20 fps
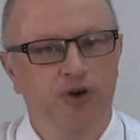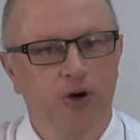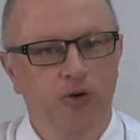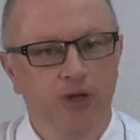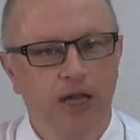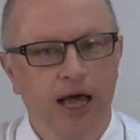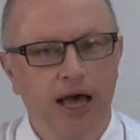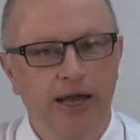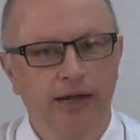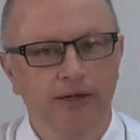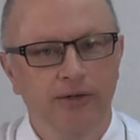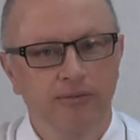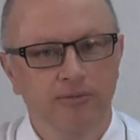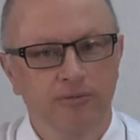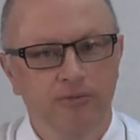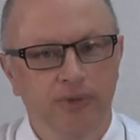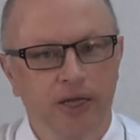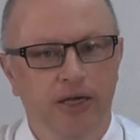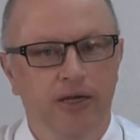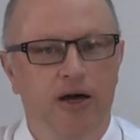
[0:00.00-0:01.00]
phone line,
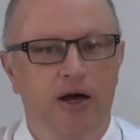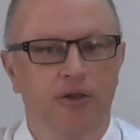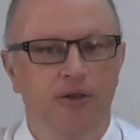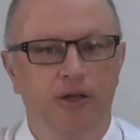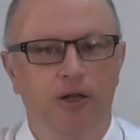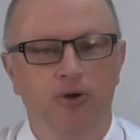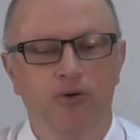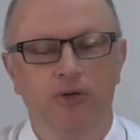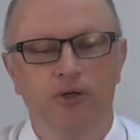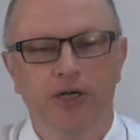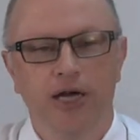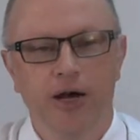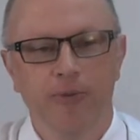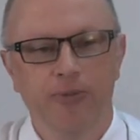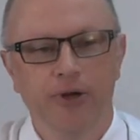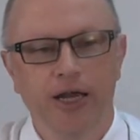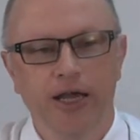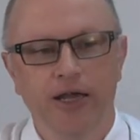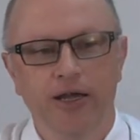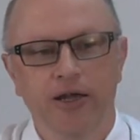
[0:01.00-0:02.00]
they call the local
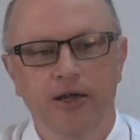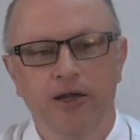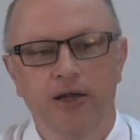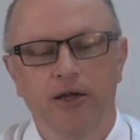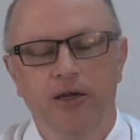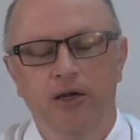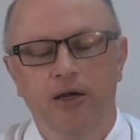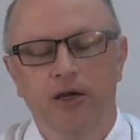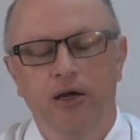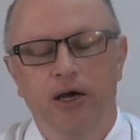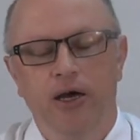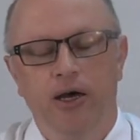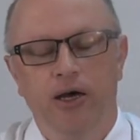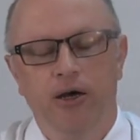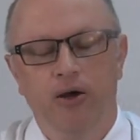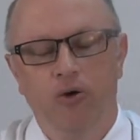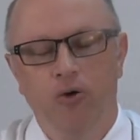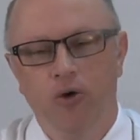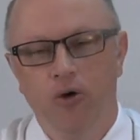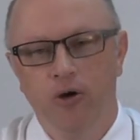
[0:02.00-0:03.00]
company,
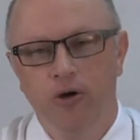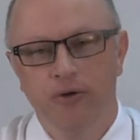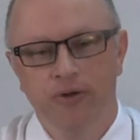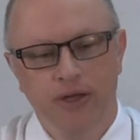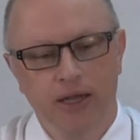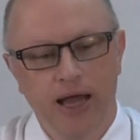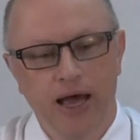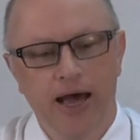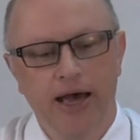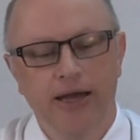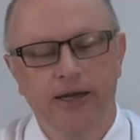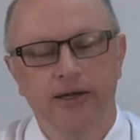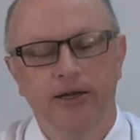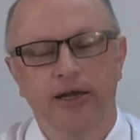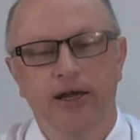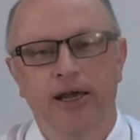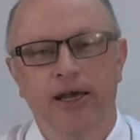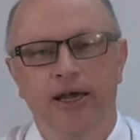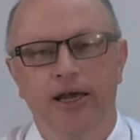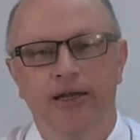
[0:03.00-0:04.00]
order the
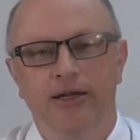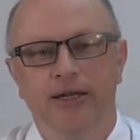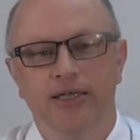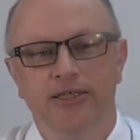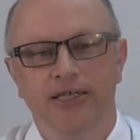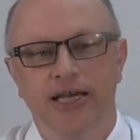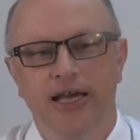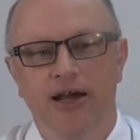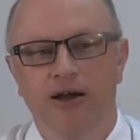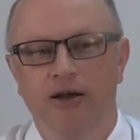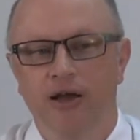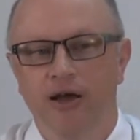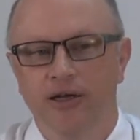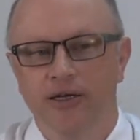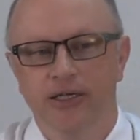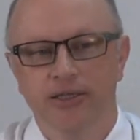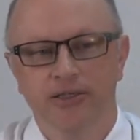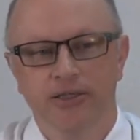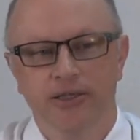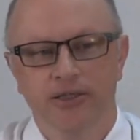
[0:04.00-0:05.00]
line, and they say our
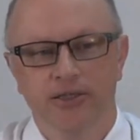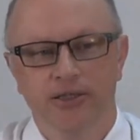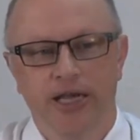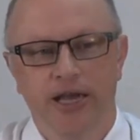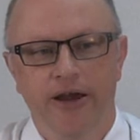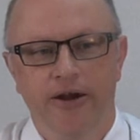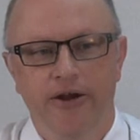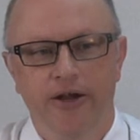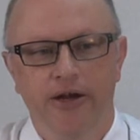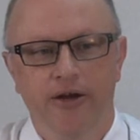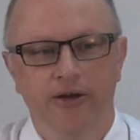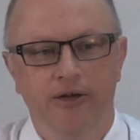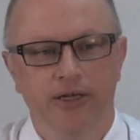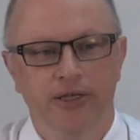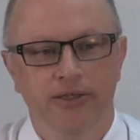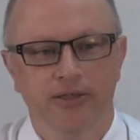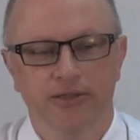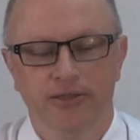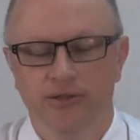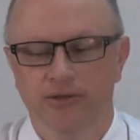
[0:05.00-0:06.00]
long-distance carrier
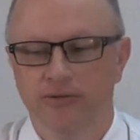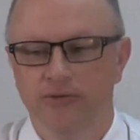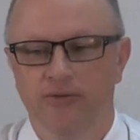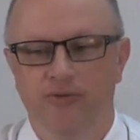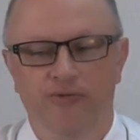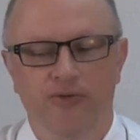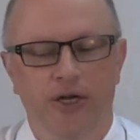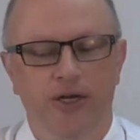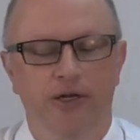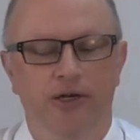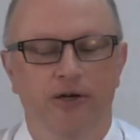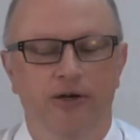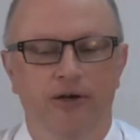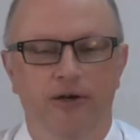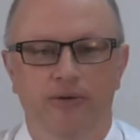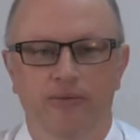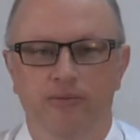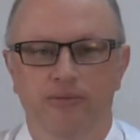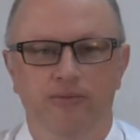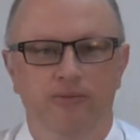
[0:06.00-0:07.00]
is vendor
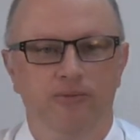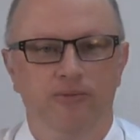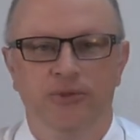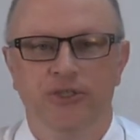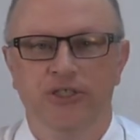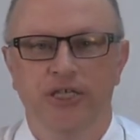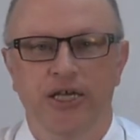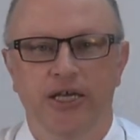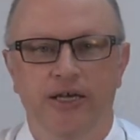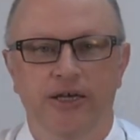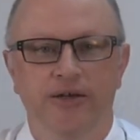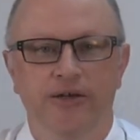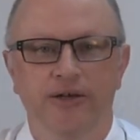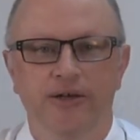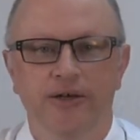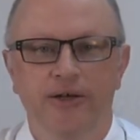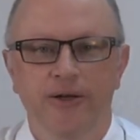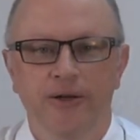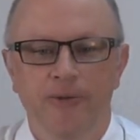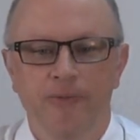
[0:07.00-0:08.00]
Z.
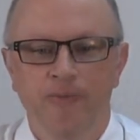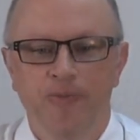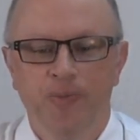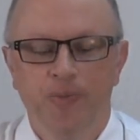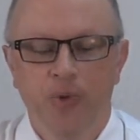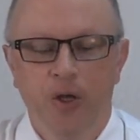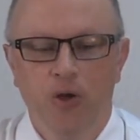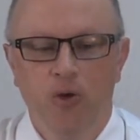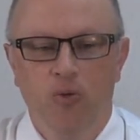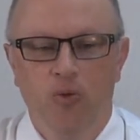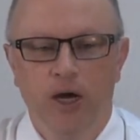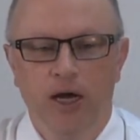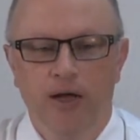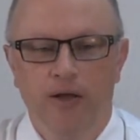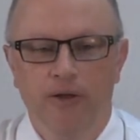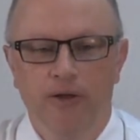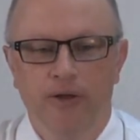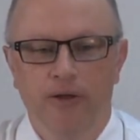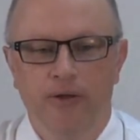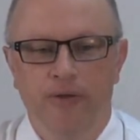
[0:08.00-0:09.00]

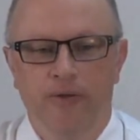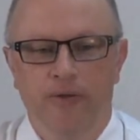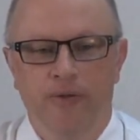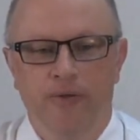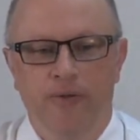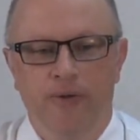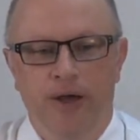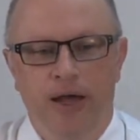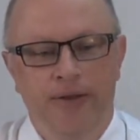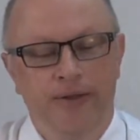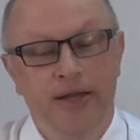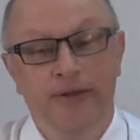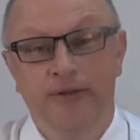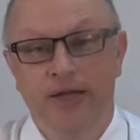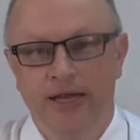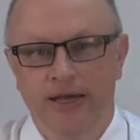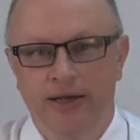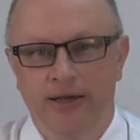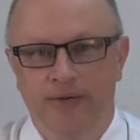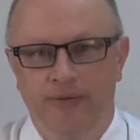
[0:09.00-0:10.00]
Well, and then
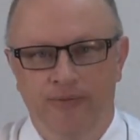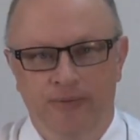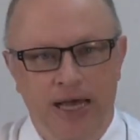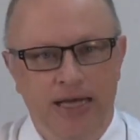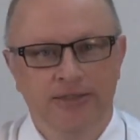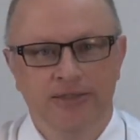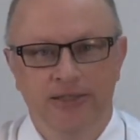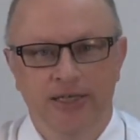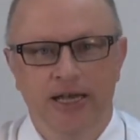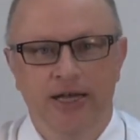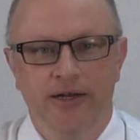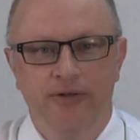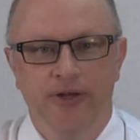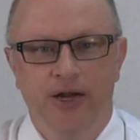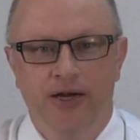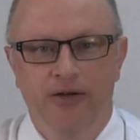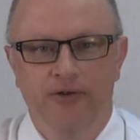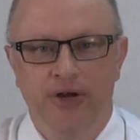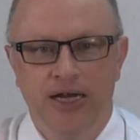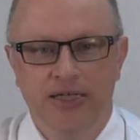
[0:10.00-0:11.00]
that's the end of
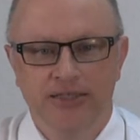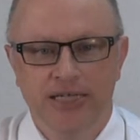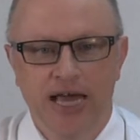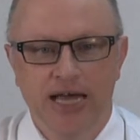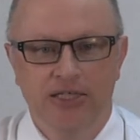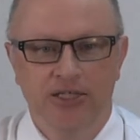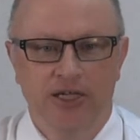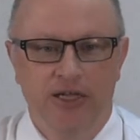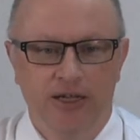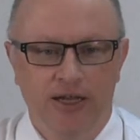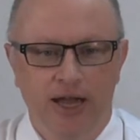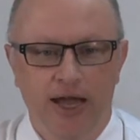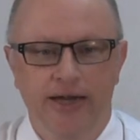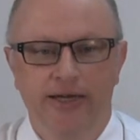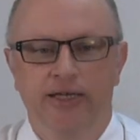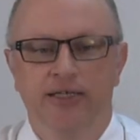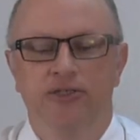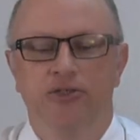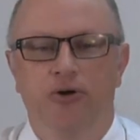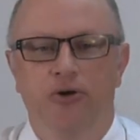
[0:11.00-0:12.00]
their transaction. The
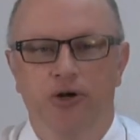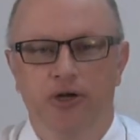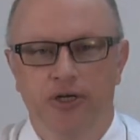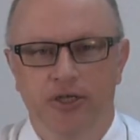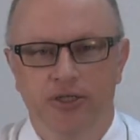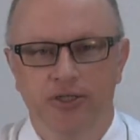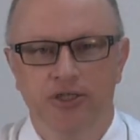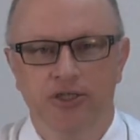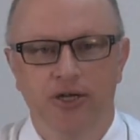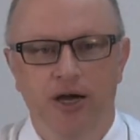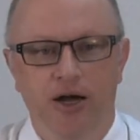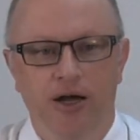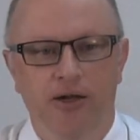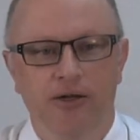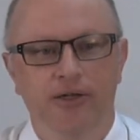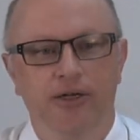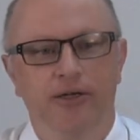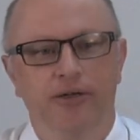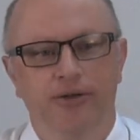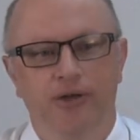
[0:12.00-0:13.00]
line gets ordered,
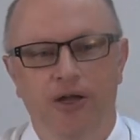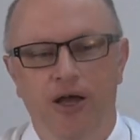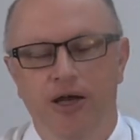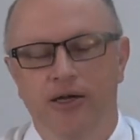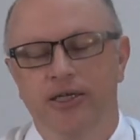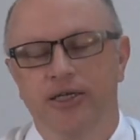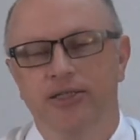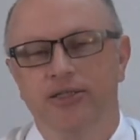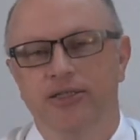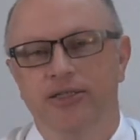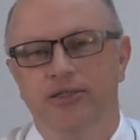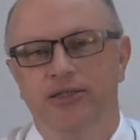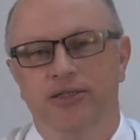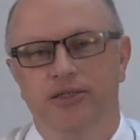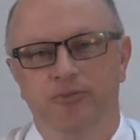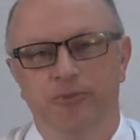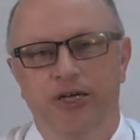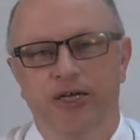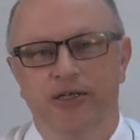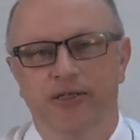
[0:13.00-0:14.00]
installed, the long distance
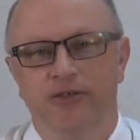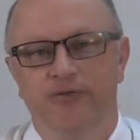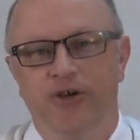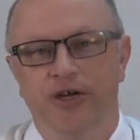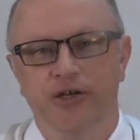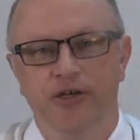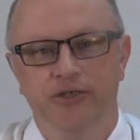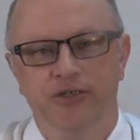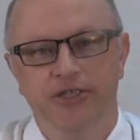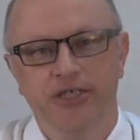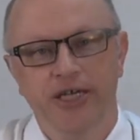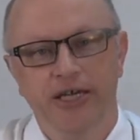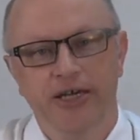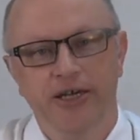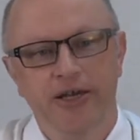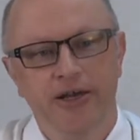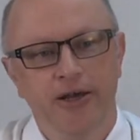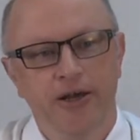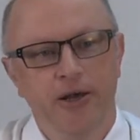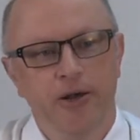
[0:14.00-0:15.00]
is picked to vendor Z,
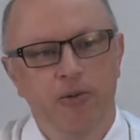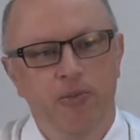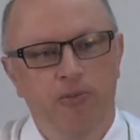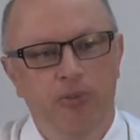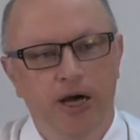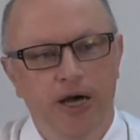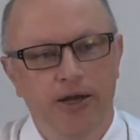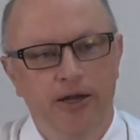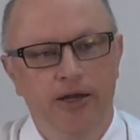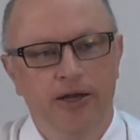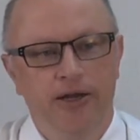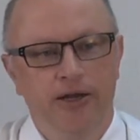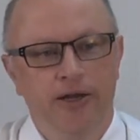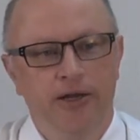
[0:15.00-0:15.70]
but